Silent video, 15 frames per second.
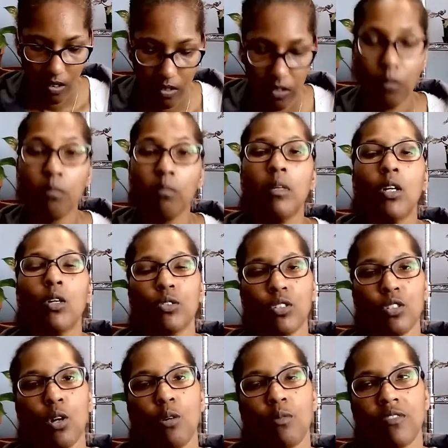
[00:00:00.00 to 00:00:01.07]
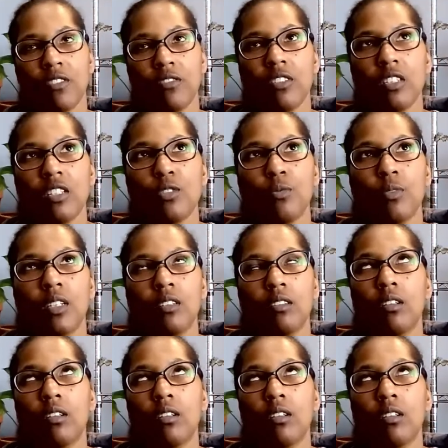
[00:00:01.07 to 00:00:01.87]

The most hopeful for this one.